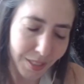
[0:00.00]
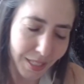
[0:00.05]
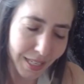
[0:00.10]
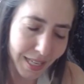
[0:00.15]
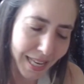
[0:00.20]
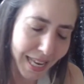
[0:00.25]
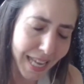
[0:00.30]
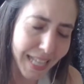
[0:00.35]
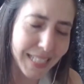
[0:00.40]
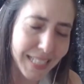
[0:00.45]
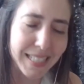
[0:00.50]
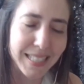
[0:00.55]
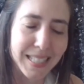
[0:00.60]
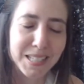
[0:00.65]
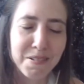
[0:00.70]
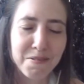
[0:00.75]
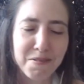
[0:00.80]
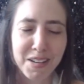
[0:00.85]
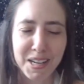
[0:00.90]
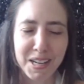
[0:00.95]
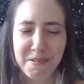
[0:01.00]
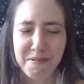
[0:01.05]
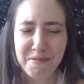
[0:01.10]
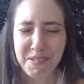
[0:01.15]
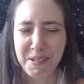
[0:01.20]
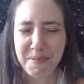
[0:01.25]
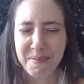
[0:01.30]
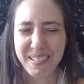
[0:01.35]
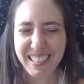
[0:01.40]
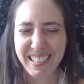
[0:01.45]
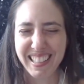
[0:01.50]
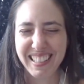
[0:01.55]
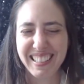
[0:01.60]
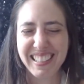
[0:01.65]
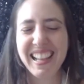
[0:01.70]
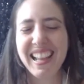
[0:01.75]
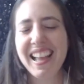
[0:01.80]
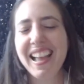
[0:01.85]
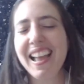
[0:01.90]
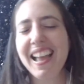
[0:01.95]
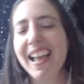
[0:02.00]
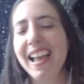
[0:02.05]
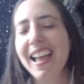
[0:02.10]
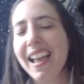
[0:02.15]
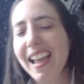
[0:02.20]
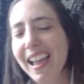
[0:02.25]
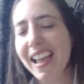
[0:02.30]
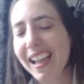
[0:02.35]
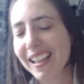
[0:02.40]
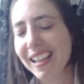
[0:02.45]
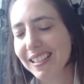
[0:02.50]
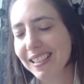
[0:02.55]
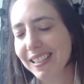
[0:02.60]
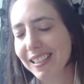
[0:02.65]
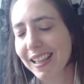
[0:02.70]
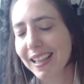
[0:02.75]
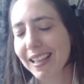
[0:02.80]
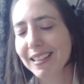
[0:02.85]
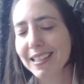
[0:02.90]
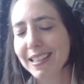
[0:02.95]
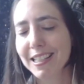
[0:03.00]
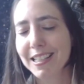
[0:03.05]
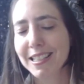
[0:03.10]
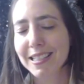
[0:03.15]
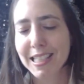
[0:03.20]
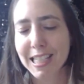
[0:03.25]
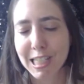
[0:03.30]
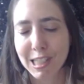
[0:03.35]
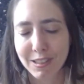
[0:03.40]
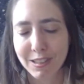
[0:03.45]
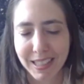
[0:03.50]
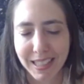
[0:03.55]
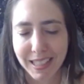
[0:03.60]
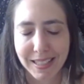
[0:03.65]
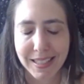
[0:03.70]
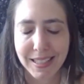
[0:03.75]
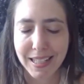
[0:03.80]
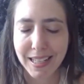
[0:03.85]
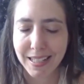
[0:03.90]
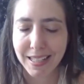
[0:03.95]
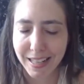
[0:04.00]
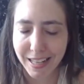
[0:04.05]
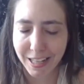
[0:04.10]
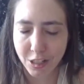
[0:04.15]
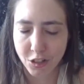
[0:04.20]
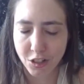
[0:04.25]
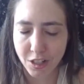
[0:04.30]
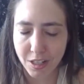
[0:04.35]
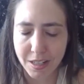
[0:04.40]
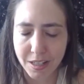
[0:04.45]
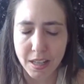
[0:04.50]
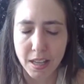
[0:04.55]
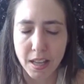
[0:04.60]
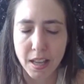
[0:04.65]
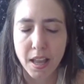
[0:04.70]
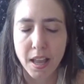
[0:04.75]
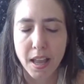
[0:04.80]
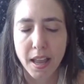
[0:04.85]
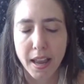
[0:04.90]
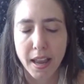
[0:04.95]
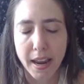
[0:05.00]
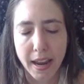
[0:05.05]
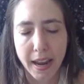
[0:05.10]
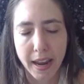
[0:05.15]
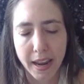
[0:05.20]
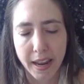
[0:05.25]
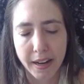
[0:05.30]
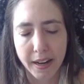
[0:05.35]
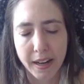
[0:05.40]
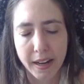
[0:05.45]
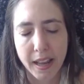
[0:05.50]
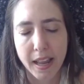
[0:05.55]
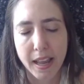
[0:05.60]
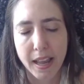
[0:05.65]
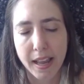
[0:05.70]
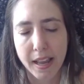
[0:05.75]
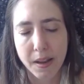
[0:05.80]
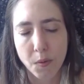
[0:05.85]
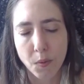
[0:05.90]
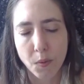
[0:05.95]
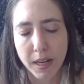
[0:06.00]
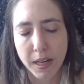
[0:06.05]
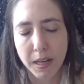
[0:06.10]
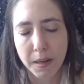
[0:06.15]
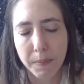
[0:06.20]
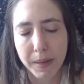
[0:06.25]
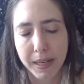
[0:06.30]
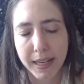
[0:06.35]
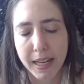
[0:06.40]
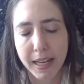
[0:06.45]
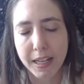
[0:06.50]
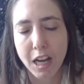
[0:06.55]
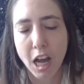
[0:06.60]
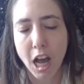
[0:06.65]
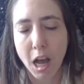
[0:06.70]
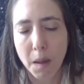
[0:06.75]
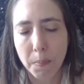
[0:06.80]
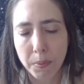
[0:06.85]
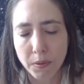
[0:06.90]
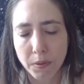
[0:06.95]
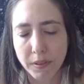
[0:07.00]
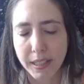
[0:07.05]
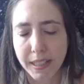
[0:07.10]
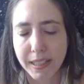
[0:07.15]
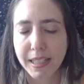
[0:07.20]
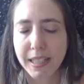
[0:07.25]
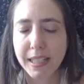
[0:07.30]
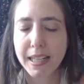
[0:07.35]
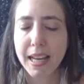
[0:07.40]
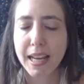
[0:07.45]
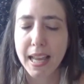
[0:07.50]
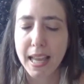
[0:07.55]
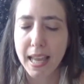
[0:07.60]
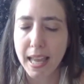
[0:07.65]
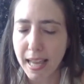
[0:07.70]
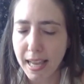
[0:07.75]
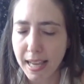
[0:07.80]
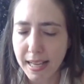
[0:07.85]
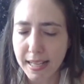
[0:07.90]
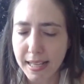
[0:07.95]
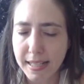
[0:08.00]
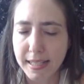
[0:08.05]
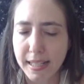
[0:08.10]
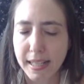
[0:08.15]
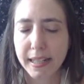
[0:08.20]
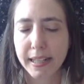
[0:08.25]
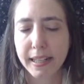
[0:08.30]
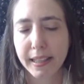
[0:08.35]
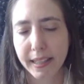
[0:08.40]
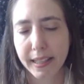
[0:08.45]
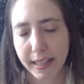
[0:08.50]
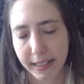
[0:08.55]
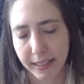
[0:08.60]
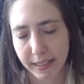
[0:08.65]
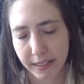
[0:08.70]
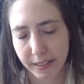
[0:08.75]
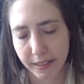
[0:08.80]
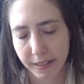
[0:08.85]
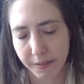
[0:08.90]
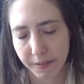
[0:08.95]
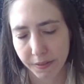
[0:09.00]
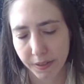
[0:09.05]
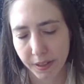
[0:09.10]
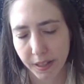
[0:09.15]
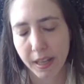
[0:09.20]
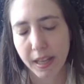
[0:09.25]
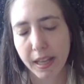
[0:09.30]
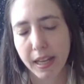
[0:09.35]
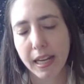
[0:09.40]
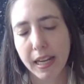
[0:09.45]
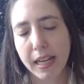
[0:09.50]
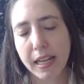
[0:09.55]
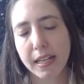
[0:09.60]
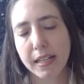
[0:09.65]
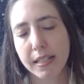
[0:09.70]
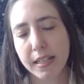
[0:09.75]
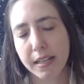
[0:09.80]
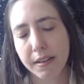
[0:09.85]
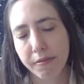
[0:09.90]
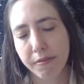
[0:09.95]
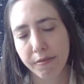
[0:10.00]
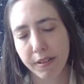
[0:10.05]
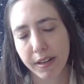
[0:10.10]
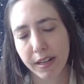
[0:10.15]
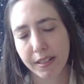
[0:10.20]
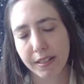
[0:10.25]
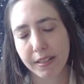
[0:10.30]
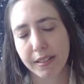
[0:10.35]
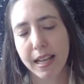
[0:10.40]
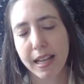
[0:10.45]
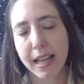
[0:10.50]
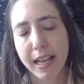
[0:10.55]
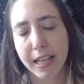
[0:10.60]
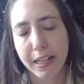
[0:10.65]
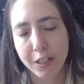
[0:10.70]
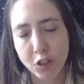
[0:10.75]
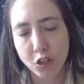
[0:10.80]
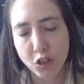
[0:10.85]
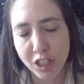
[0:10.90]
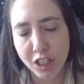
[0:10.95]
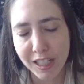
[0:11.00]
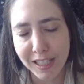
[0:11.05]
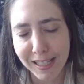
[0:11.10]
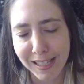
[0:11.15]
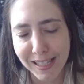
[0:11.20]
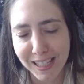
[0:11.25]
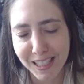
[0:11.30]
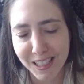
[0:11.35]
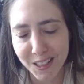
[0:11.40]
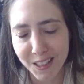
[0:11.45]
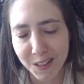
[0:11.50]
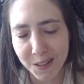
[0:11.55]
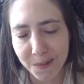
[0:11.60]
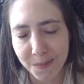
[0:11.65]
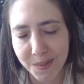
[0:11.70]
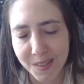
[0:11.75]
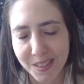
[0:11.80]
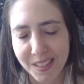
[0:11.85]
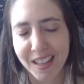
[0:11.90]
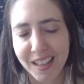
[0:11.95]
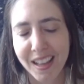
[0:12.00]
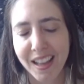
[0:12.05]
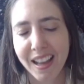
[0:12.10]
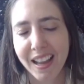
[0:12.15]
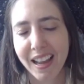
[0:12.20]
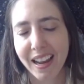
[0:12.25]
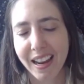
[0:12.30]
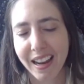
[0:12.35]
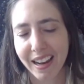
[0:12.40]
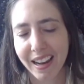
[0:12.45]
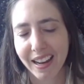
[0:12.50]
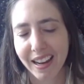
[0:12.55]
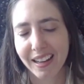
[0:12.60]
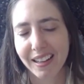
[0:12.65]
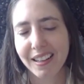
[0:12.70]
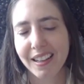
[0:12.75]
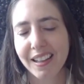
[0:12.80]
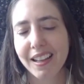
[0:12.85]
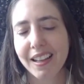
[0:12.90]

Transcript: hence the divine feminine, hence the Sirius connection. And we begin operating as a collective in different energy systems and